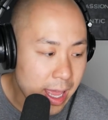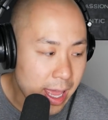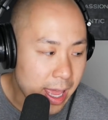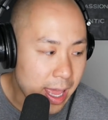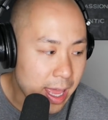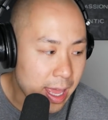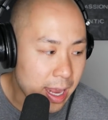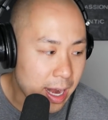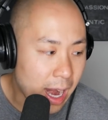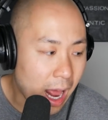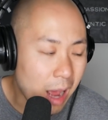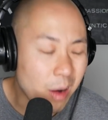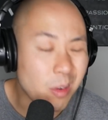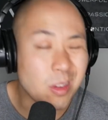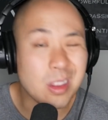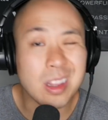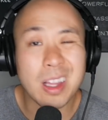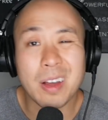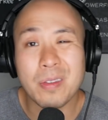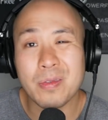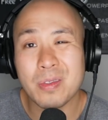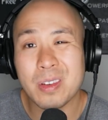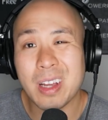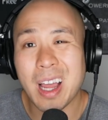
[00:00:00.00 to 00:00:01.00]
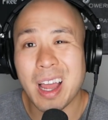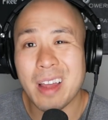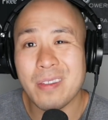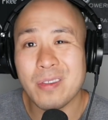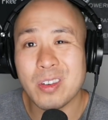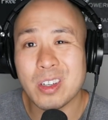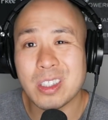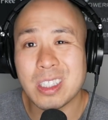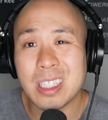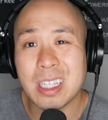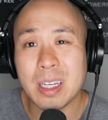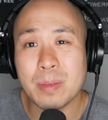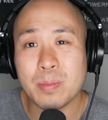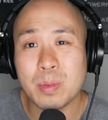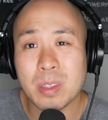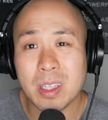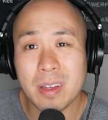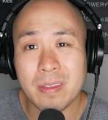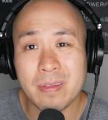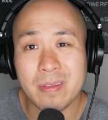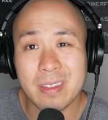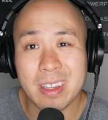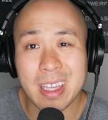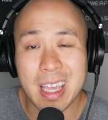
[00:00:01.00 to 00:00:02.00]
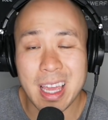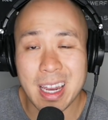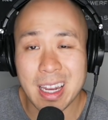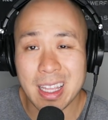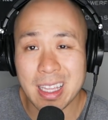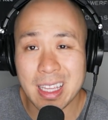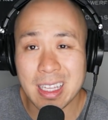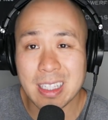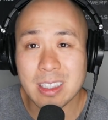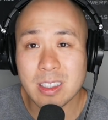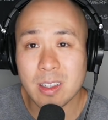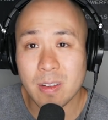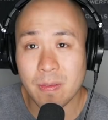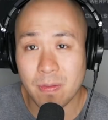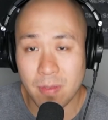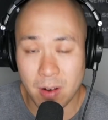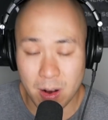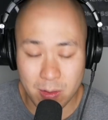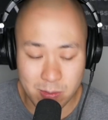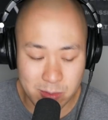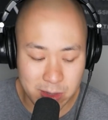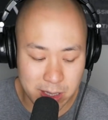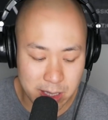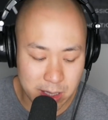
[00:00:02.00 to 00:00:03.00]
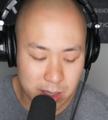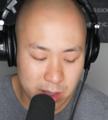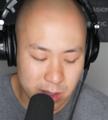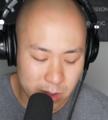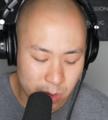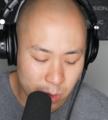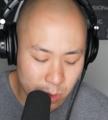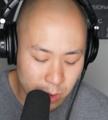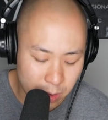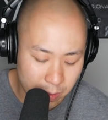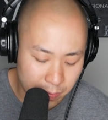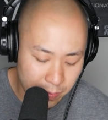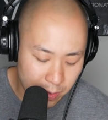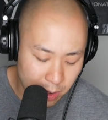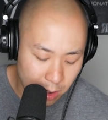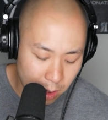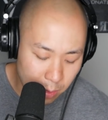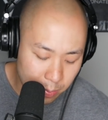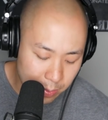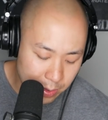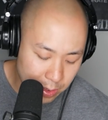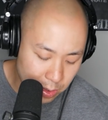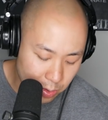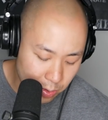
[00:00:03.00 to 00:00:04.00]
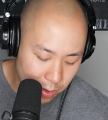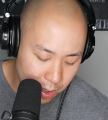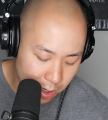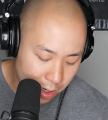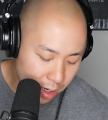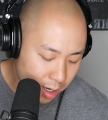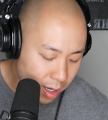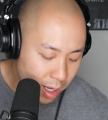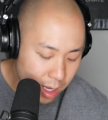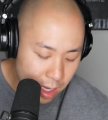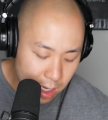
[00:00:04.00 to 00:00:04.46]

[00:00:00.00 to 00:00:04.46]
And I would love kind of your tips of getting into pharmacy school if you're open to it.